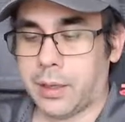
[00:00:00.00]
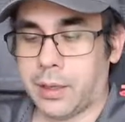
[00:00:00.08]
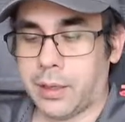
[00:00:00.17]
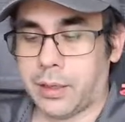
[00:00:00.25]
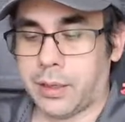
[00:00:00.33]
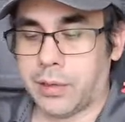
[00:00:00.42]

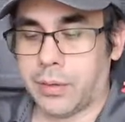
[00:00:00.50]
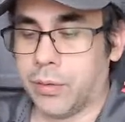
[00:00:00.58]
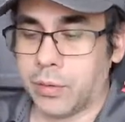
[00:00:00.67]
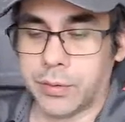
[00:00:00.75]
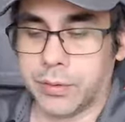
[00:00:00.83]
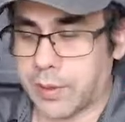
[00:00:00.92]

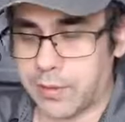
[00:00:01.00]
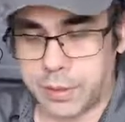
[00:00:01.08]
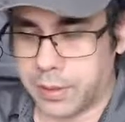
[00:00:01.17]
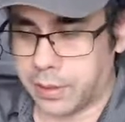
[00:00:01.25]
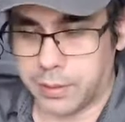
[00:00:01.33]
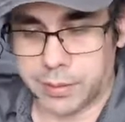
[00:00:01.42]
Orders have
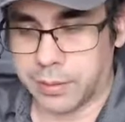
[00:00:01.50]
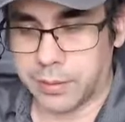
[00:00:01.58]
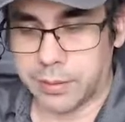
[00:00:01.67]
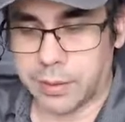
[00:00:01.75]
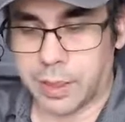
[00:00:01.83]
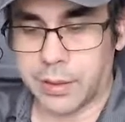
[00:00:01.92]

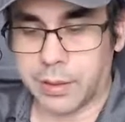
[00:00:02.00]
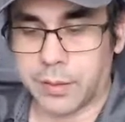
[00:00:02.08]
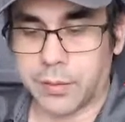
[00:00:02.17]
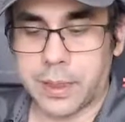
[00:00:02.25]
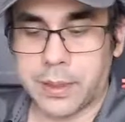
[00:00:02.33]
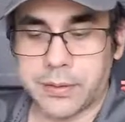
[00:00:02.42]
been kind of
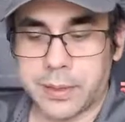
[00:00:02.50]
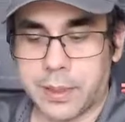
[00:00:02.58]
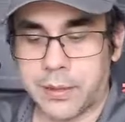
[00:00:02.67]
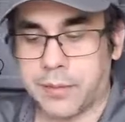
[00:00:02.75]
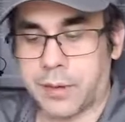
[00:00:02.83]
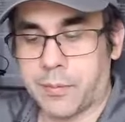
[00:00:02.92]

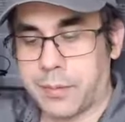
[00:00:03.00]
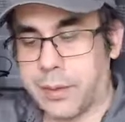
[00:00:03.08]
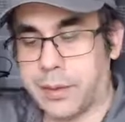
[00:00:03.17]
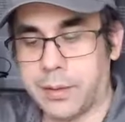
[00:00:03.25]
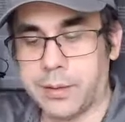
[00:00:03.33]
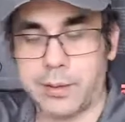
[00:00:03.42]
crazy, so I've
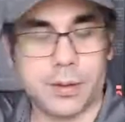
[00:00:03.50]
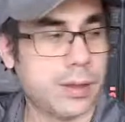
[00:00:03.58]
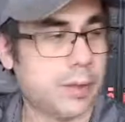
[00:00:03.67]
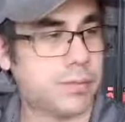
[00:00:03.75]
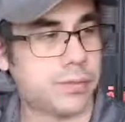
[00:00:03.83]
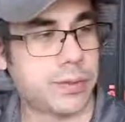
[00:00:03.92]
been
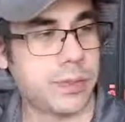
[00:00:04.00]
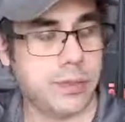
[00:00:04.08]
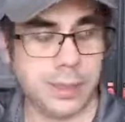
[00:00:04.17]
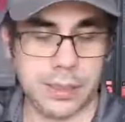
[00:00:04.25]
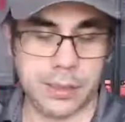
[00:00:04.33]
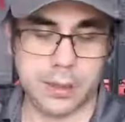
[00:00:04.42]

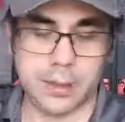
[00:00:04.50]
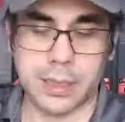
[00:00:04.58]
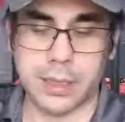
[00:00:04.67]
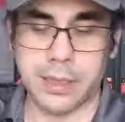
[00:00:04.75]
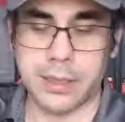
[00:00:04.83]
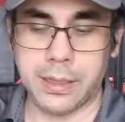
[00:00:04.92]
printing,
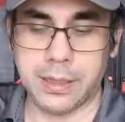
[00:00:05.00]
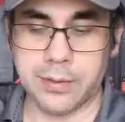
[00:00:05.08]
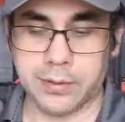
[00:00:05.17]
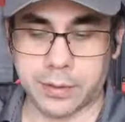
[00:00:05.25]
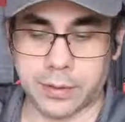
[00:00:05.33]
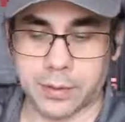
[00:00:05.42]
getting
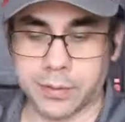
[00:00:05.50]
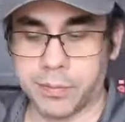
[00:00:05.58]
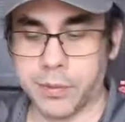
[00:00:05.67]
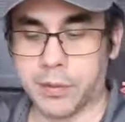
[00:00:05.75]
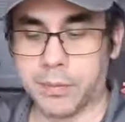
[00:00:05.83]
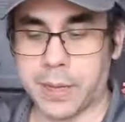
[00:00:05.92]
these
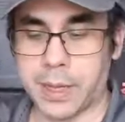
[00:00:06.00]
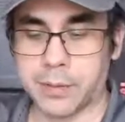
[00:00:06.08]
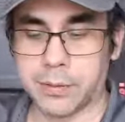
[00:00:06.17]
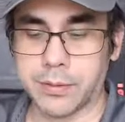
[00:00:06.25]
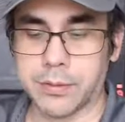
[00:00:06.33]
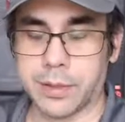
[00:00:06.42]
computer
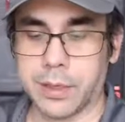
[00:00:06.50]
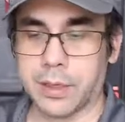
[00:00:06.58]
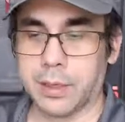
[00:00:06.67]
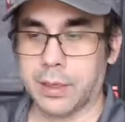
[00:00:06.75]
panels.